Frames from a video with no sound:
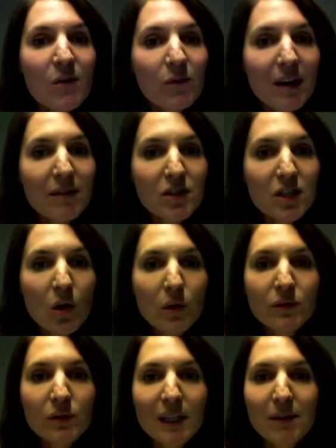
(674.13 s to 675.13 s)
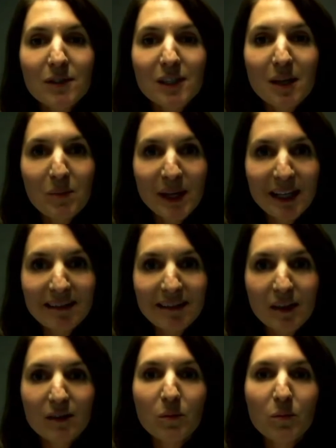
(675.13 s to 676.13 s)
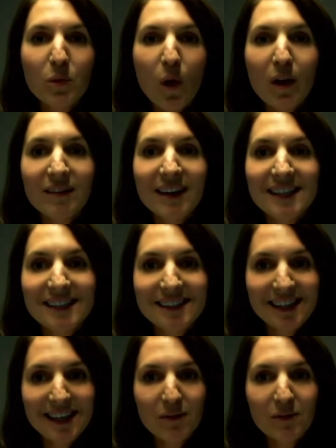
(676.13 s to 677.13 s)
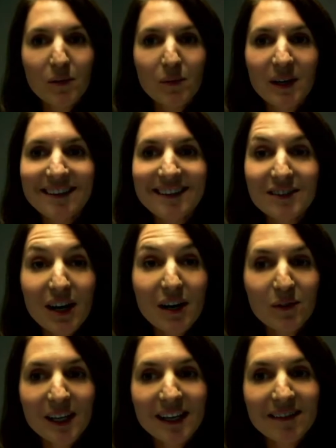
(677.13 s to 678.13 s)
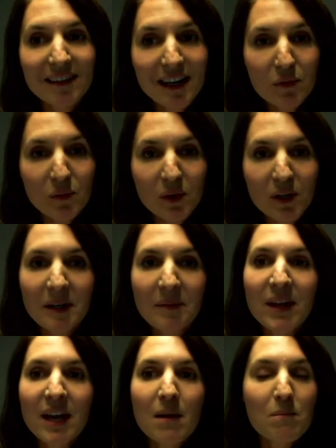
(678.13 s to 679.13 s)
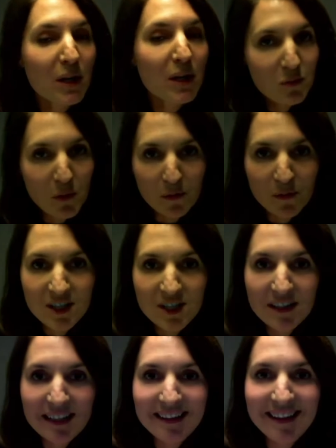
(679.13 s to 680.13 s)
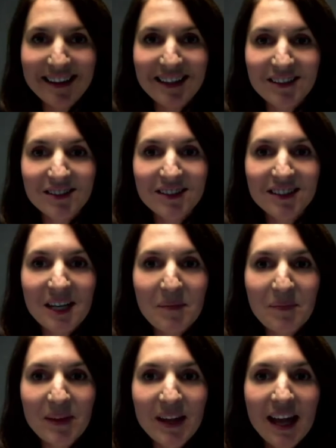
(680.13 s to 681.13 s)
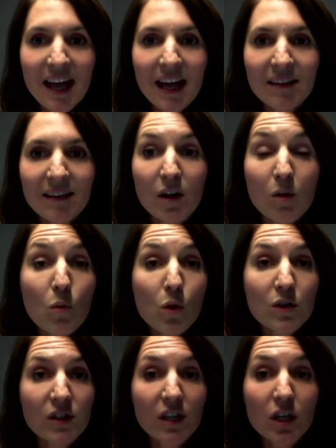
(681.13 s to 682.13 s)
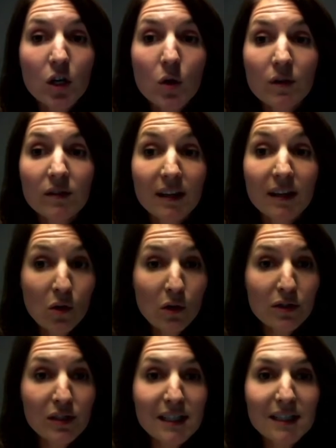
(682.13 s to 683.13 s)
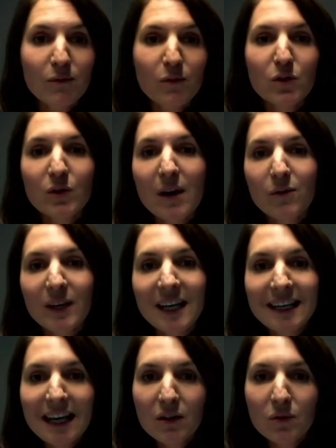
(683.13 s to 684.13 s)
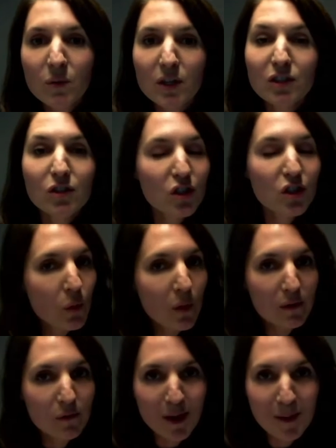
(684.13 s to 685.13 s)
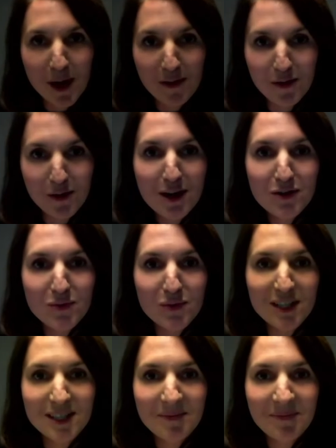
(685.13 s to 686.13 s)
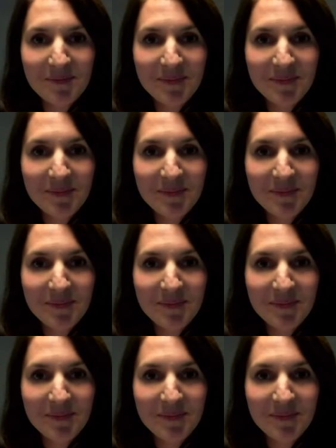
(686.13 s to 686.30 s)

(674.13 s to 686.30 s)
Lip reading: 5G also gives the ability to prioritize safety-related traffic in the network much more efficiently than done today. And there are more secure technologies for traffic in networks to and from other countries.